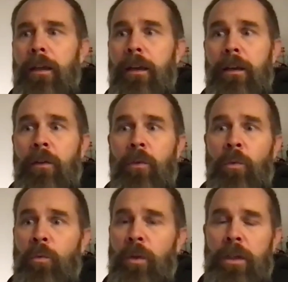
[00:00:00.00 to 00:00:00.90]

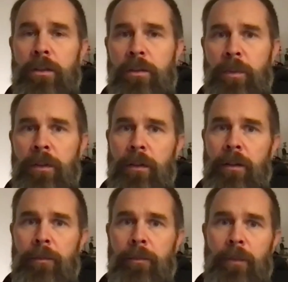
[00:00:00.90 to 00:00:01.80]
We can just print on
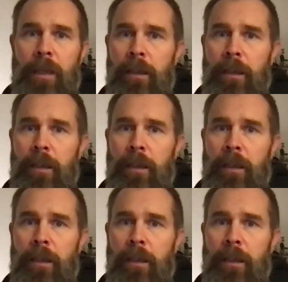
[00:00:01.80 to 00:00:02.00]
them